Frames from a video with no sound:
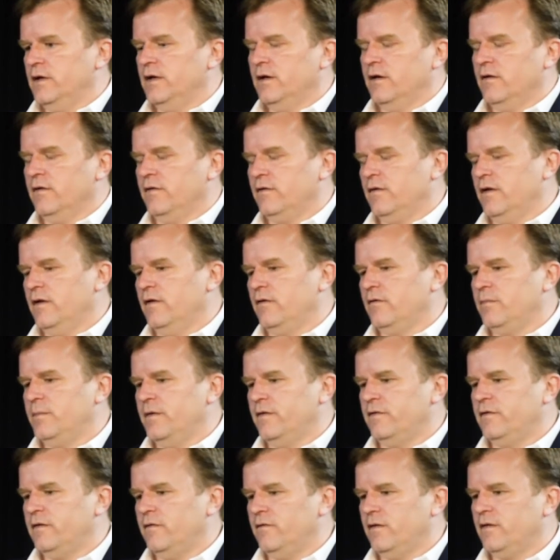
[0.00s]
in a
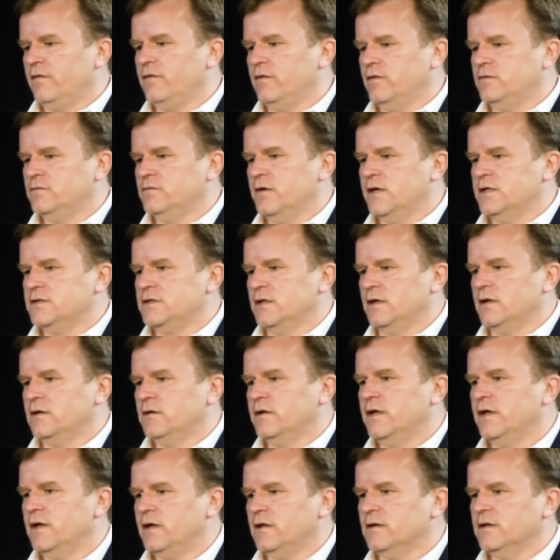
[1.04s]
specific situation
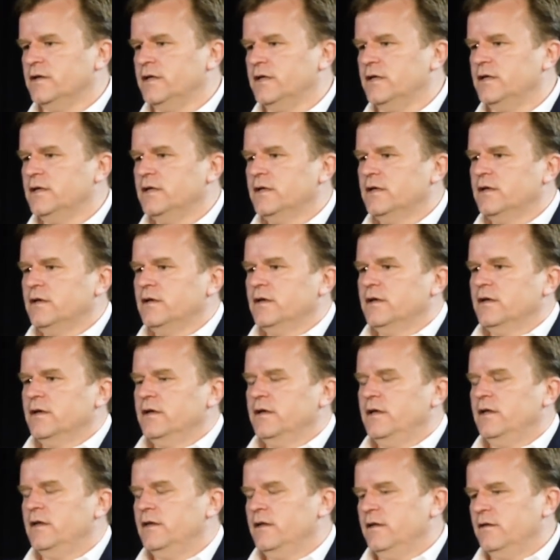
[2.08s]
clinically,
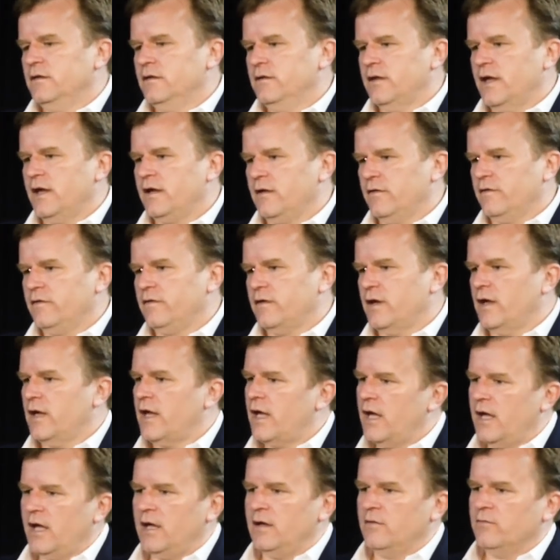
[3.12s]
they can say,
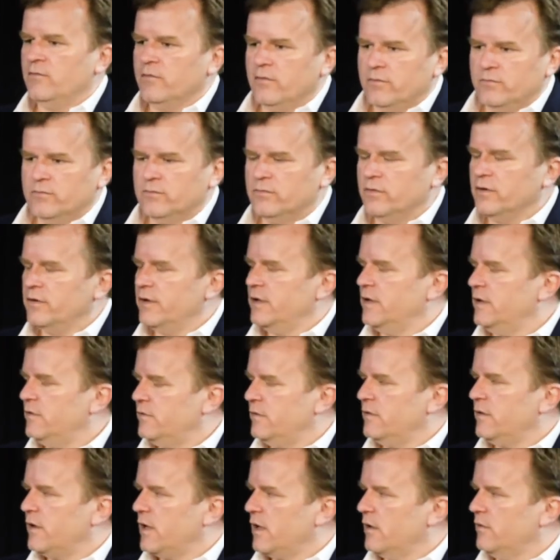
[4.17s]
hey, really need
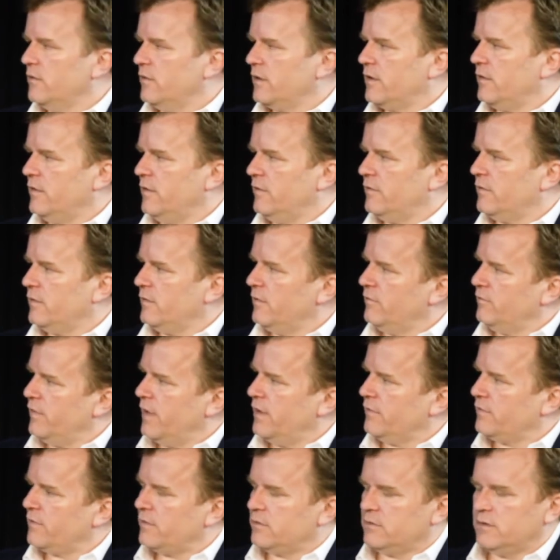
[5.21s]
you to kind of look at these
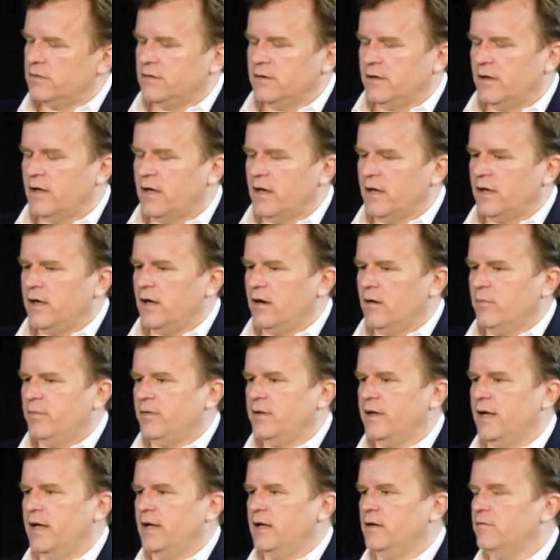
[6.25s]
advanced care
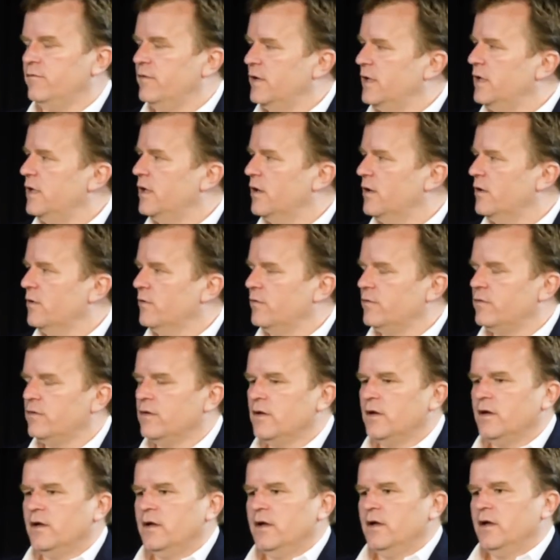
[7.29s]
planning videos,
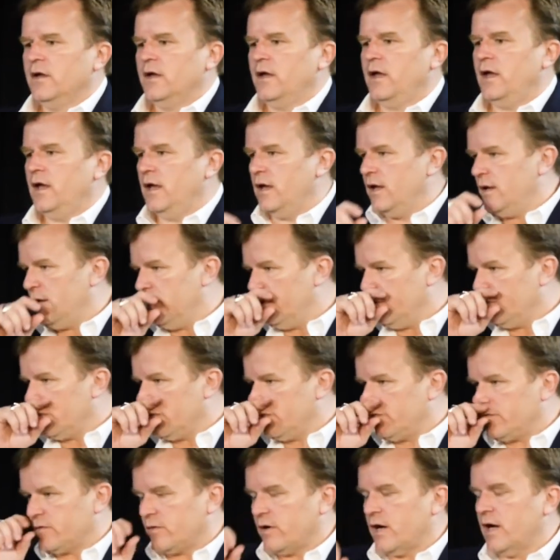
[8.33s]
and it'll
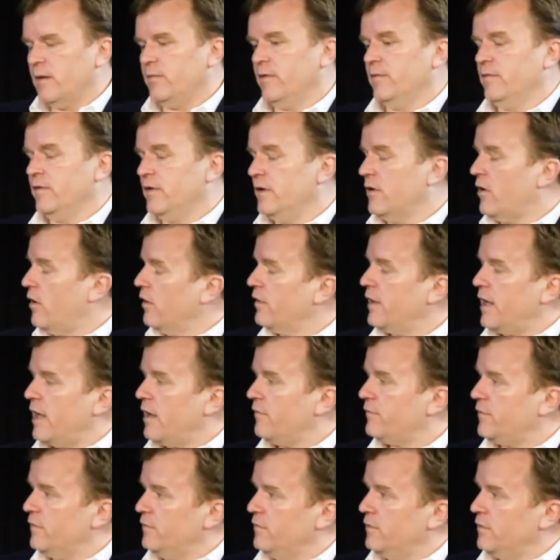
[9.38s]
prescribe them. Then all they
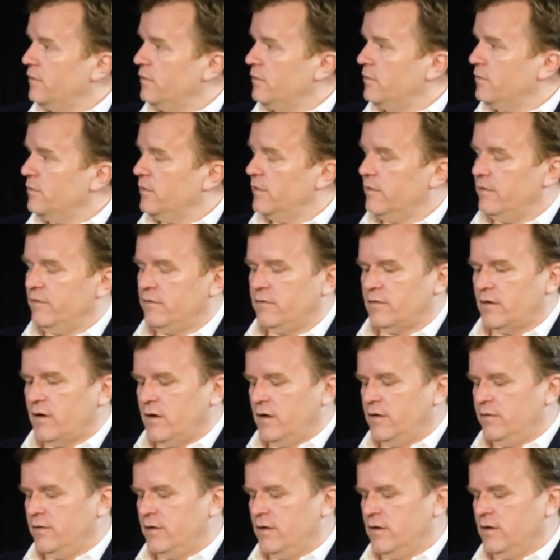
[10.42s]
have to do is
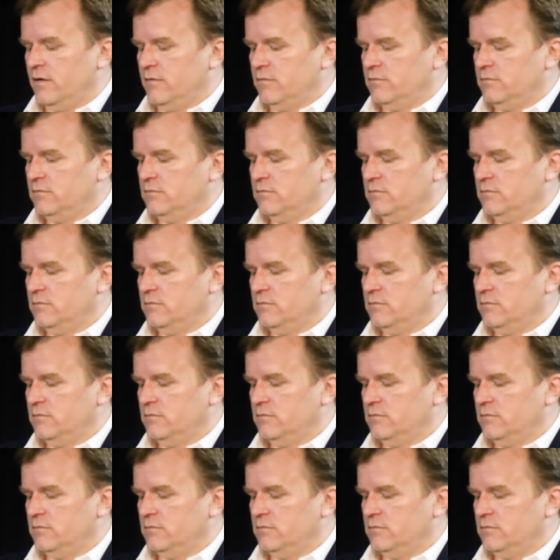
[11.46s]
on their